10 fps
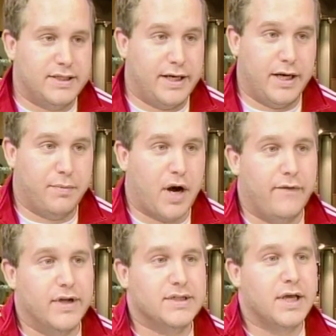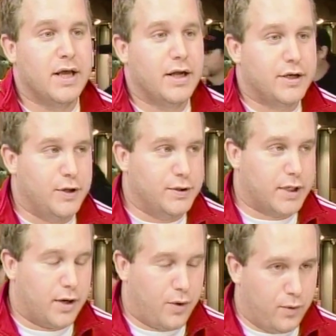city in the province. To lose
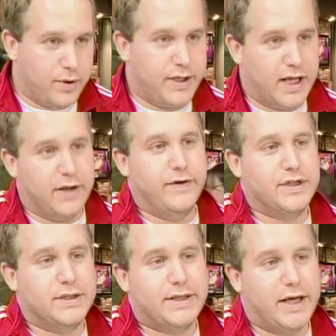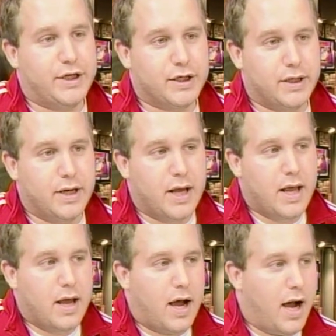our only television station,
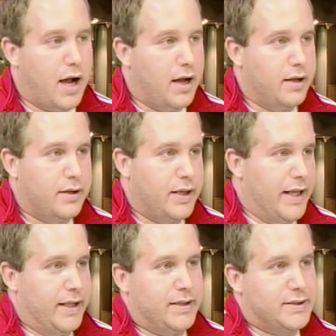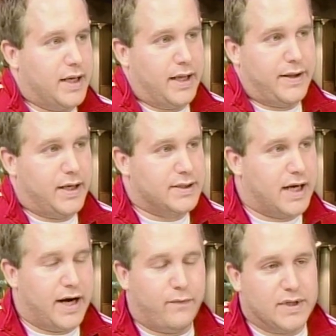uh, it's, I think, a
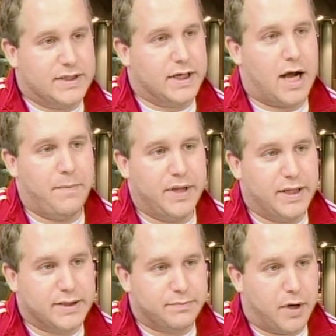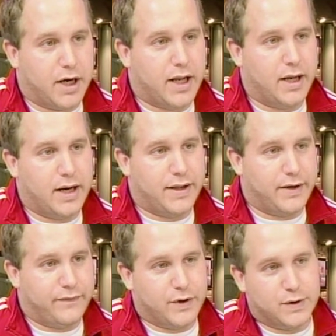sign of what's to come in this market. And I
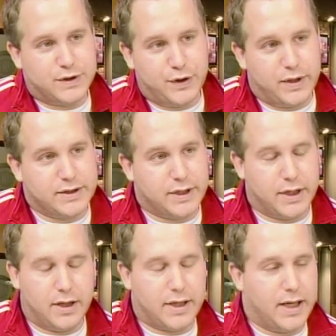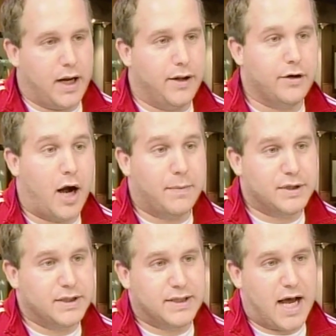think for those students, they're going to look at other
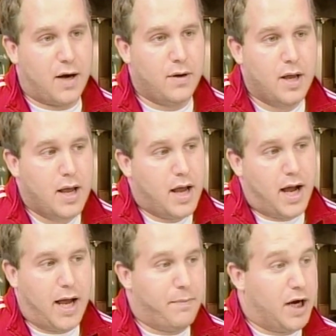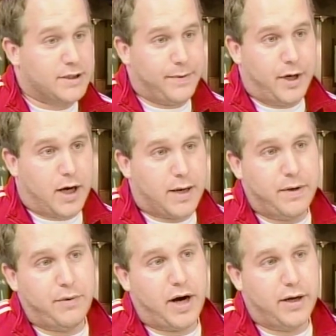options options now uh, and possibly not come
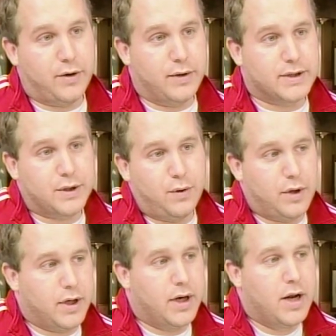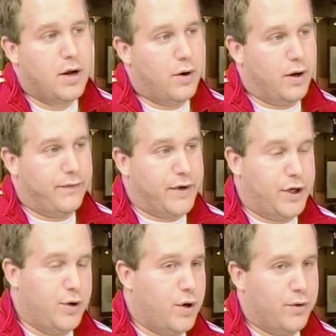to Brandon to go to school, or, or if they
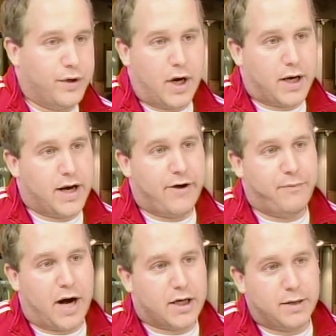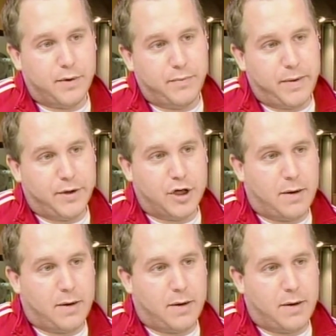do go, they're not going to have practicum or maybe job